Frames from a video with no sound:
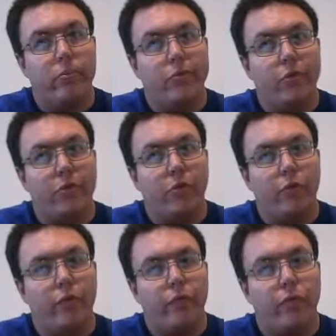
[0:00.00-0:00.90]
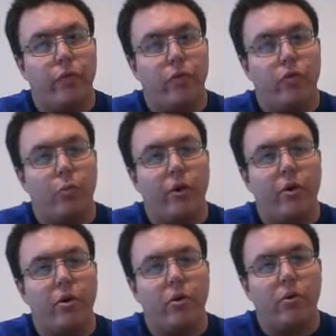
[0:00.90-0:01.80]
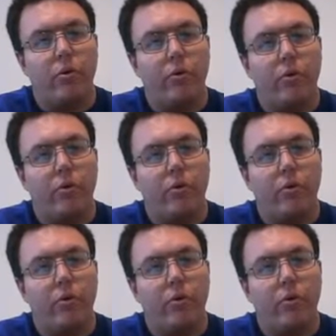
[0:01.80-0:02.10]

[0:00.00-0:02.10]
just over 20 years.